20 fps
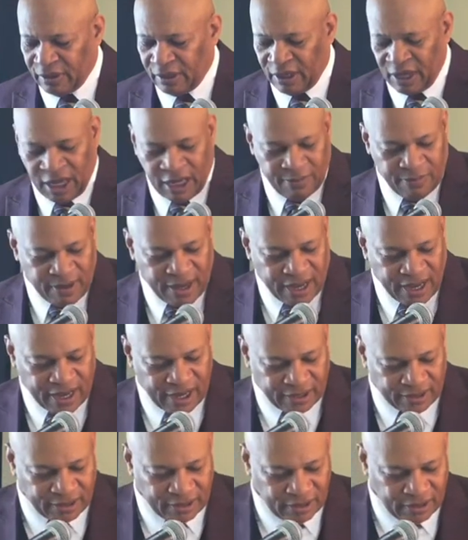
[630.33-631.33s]

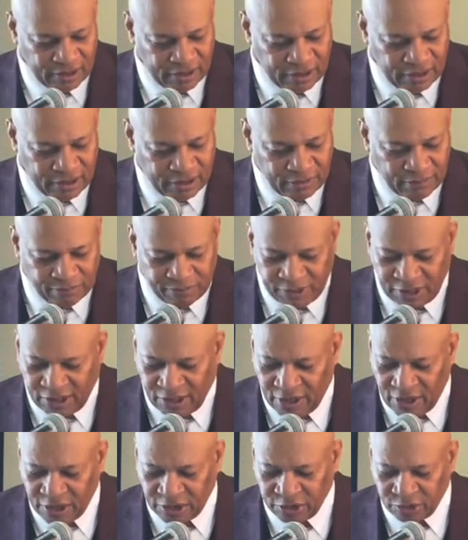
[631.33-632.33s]
Amen.
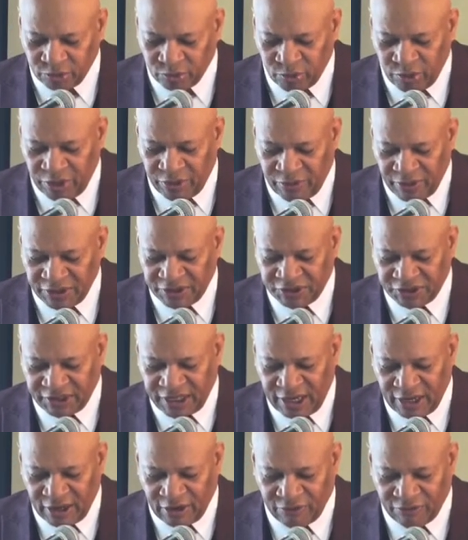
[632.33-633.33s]
Because we we
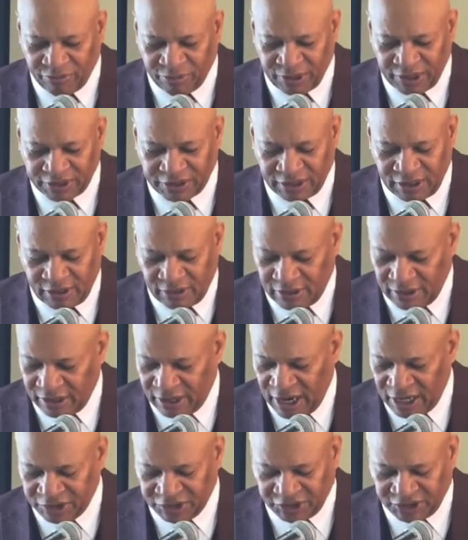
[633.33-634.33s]
self. Praise the Lord.
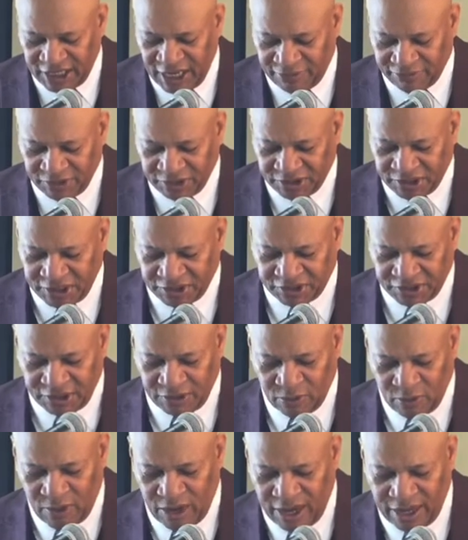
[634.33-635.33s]
Our self just gets in the
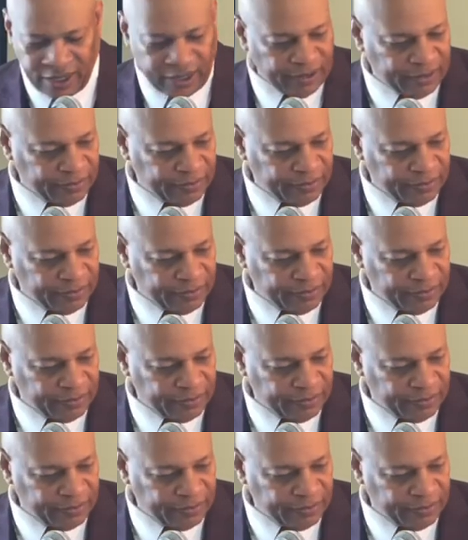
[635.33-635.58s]
way.